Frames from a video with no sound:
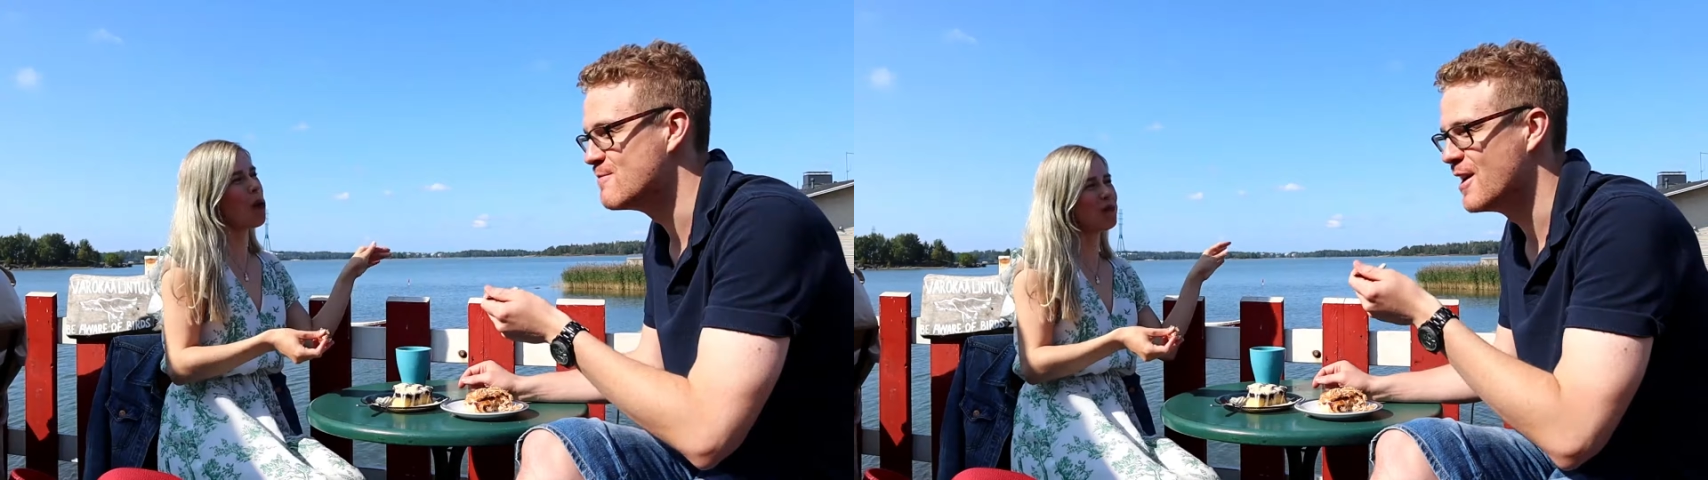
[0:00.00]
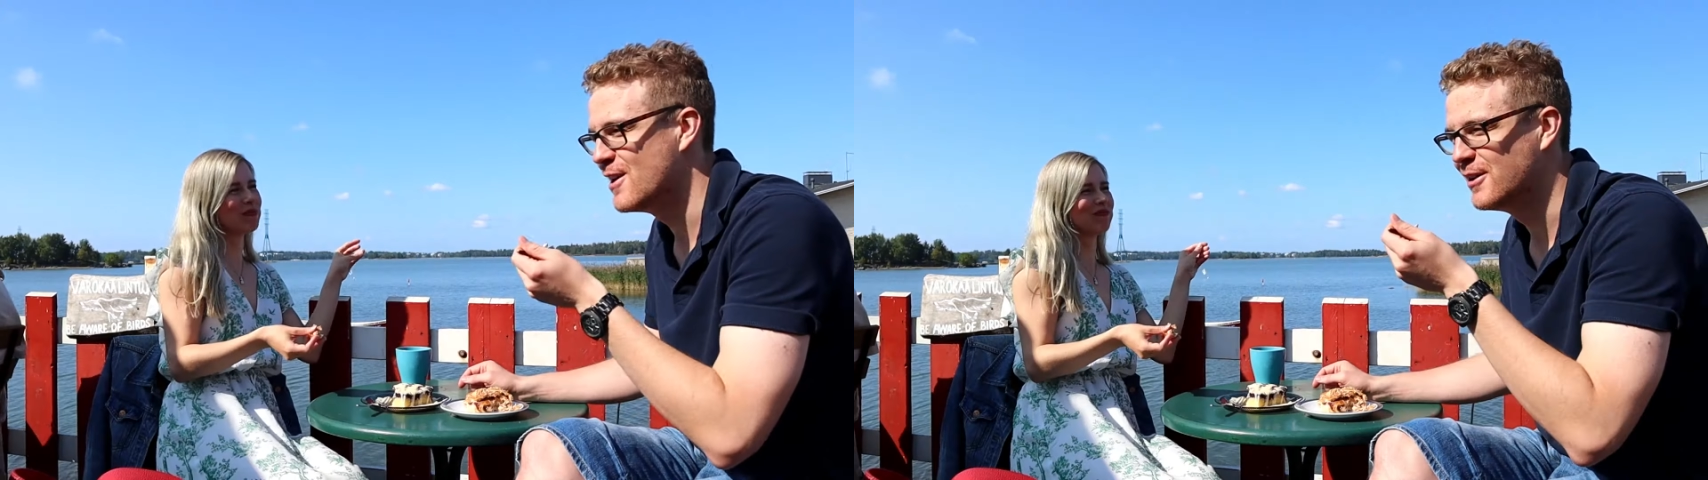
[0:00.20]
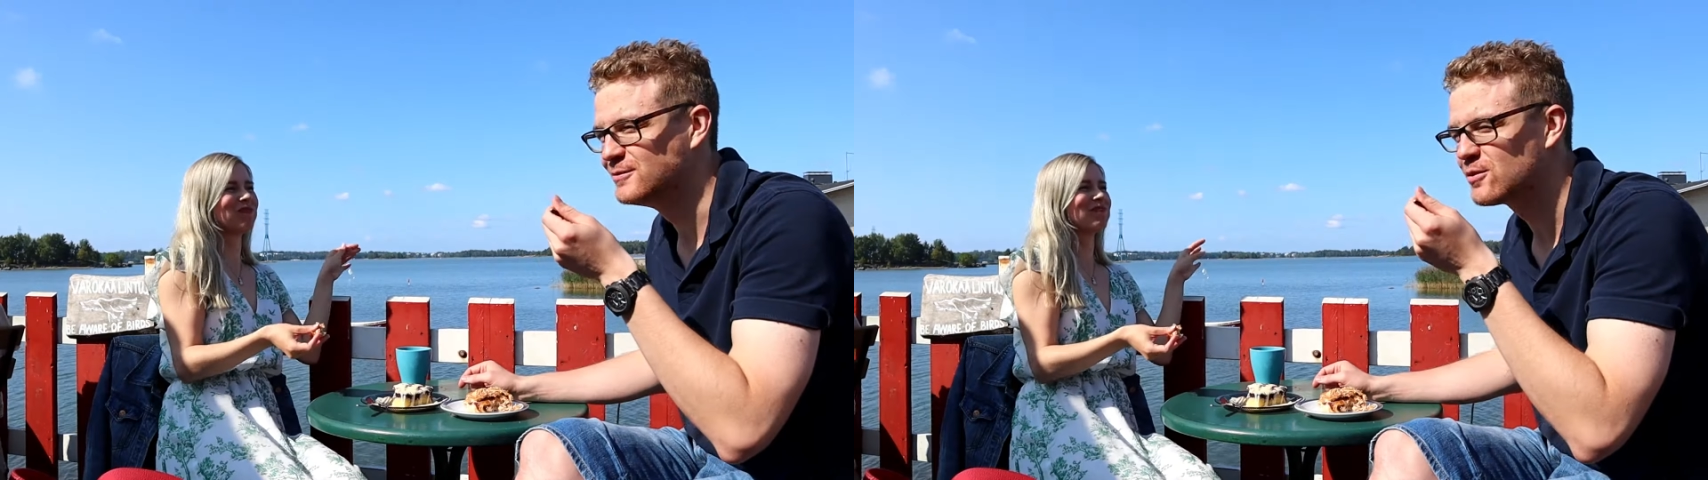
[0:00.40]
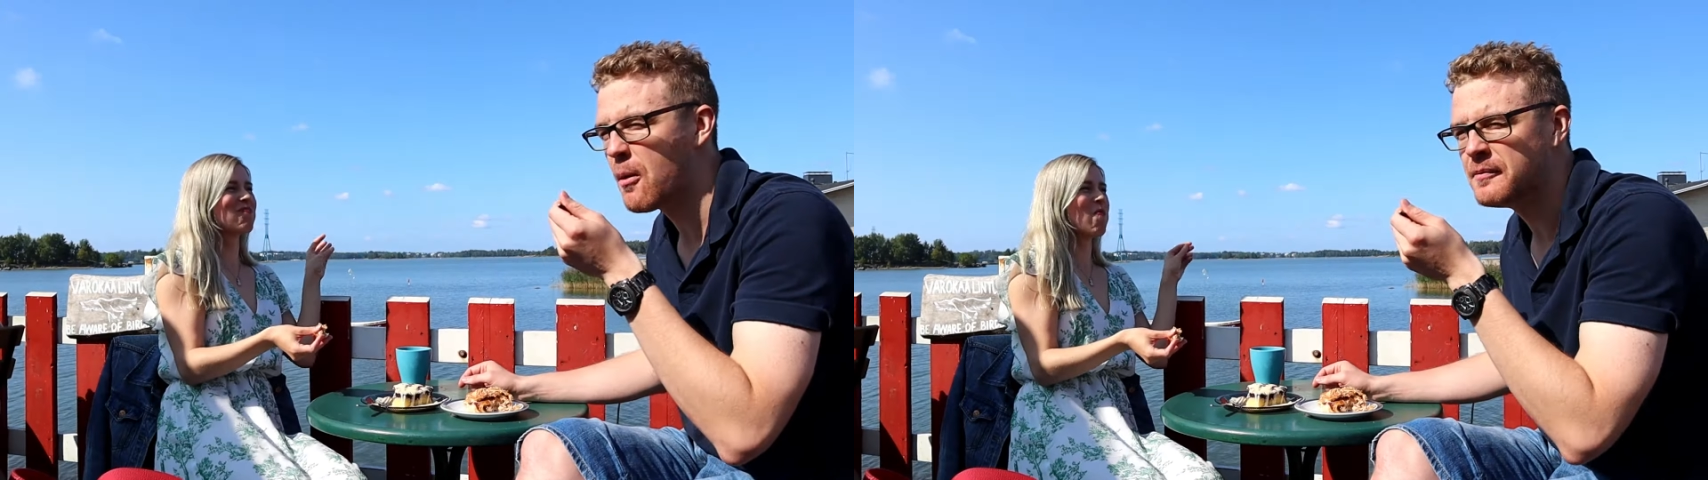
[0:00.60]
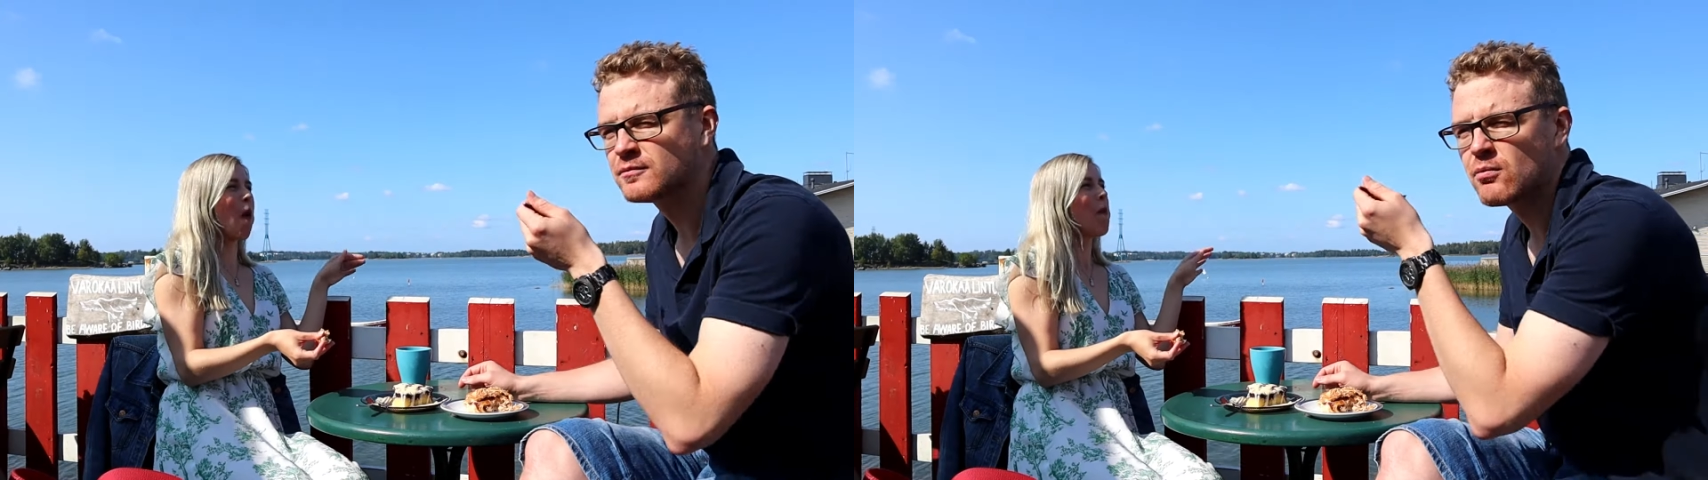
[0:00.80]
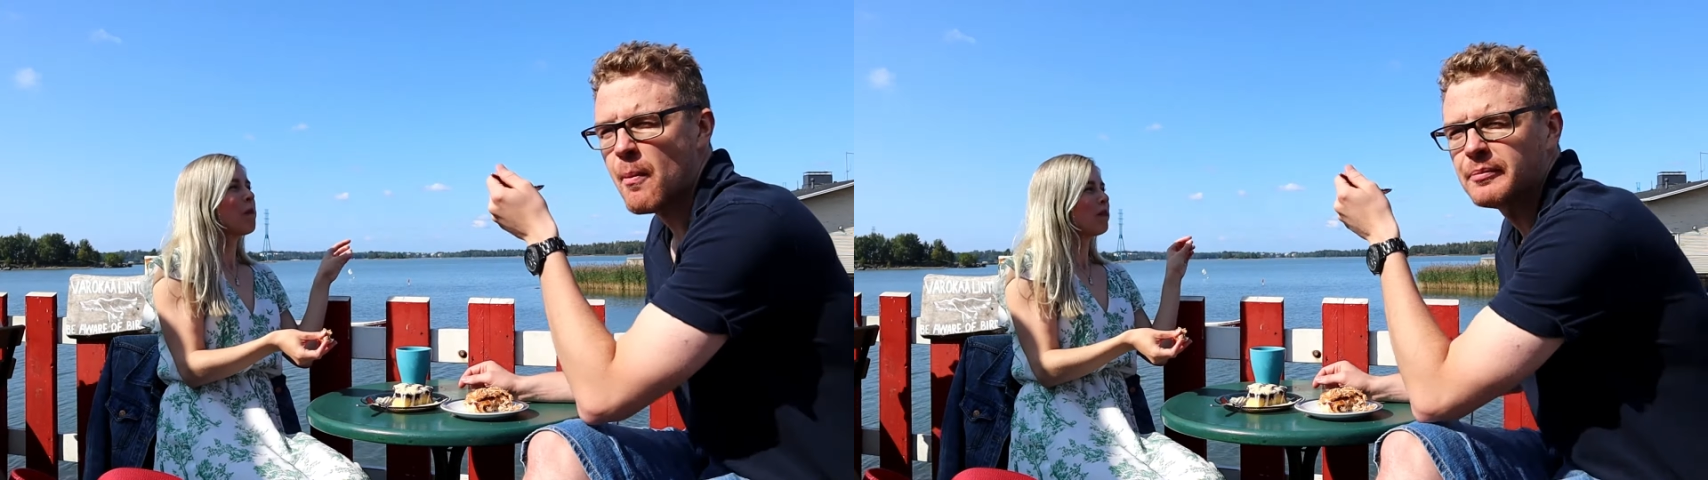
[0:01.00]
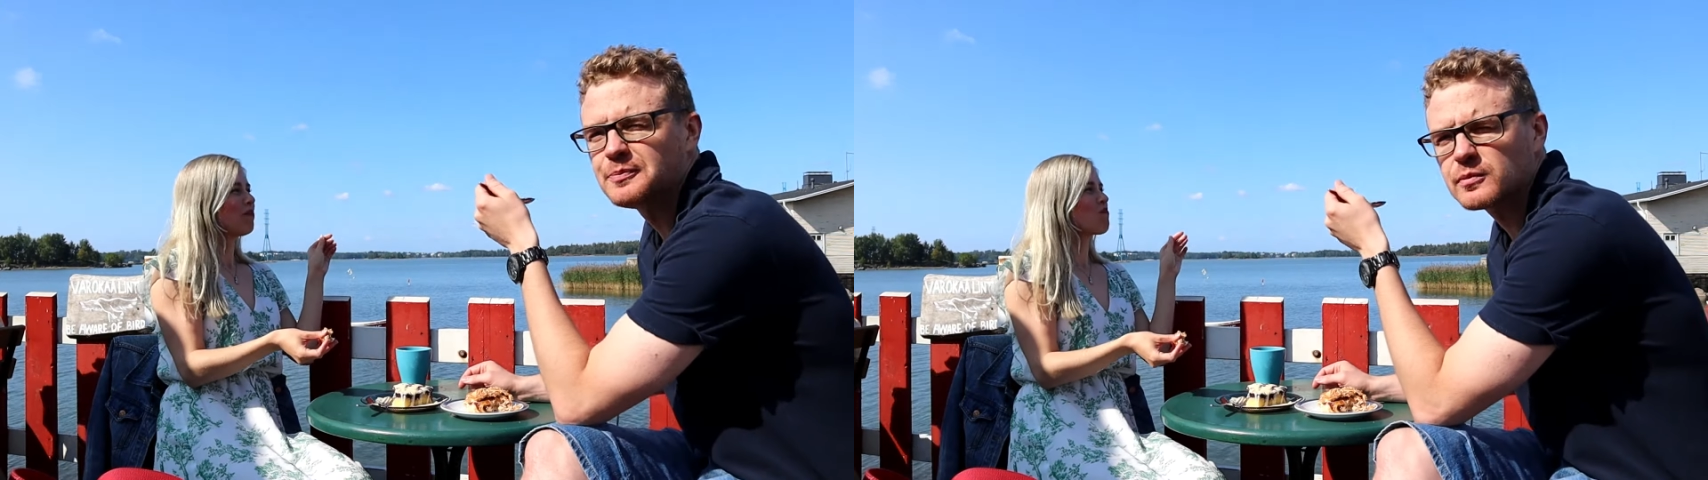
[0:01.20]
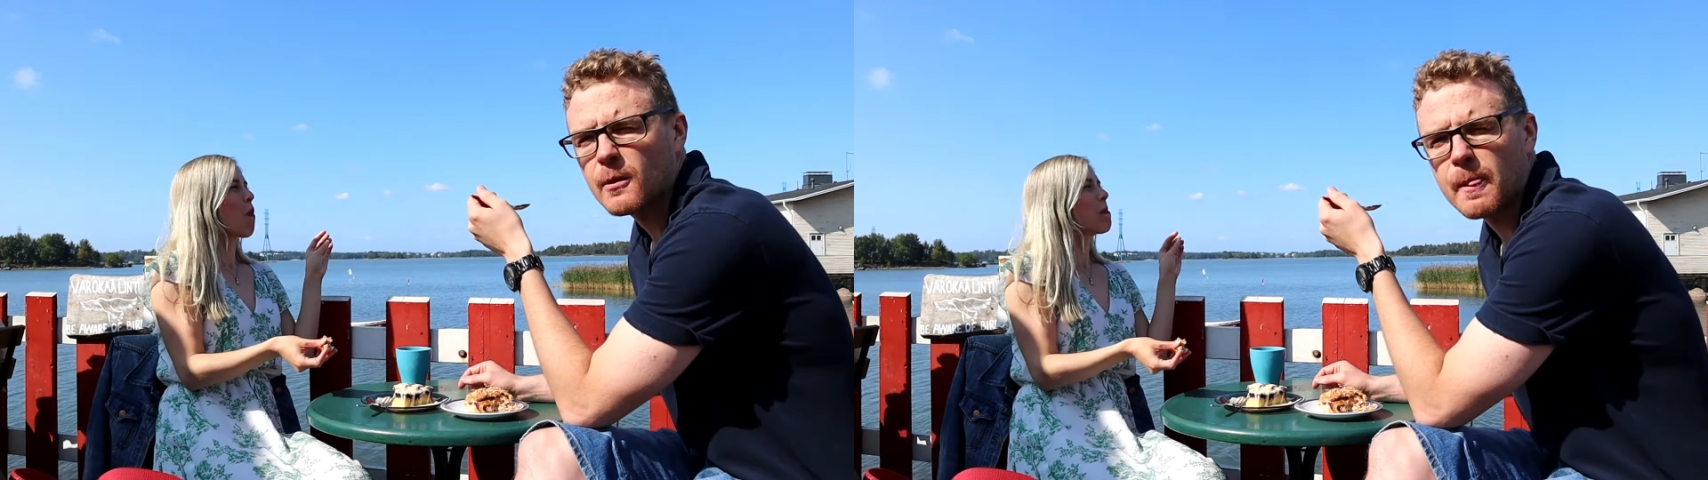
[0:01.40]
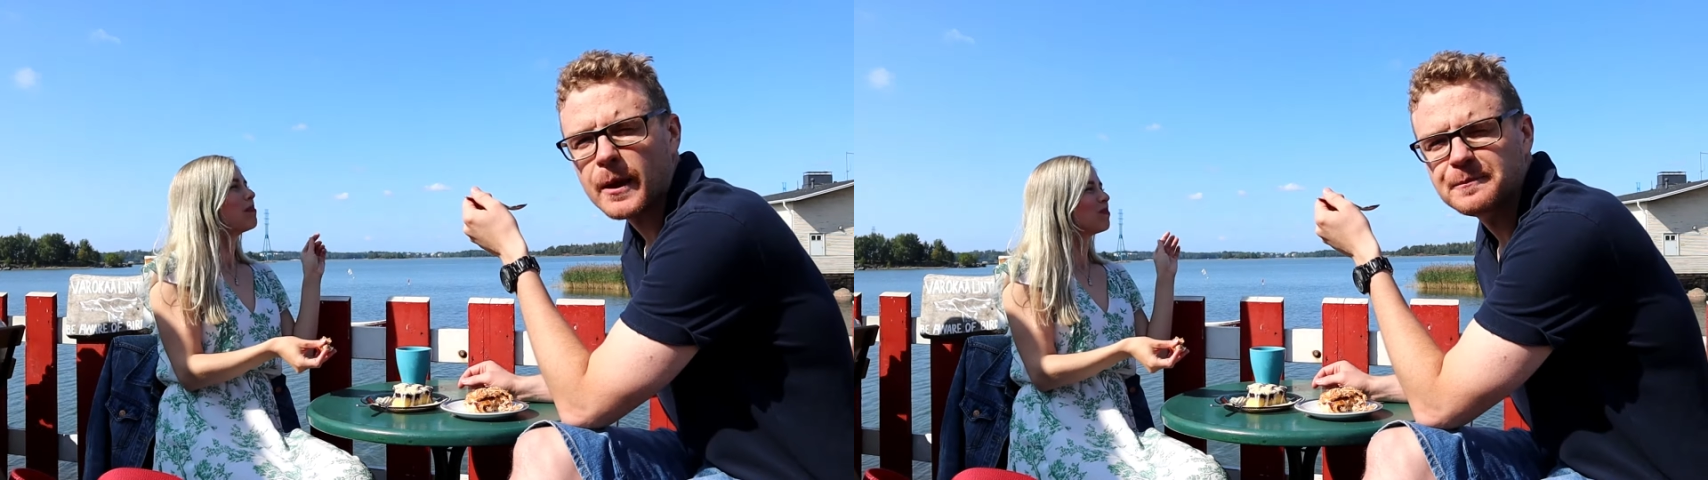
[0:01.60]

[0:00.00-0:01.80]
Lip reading: And if there's only one coffee place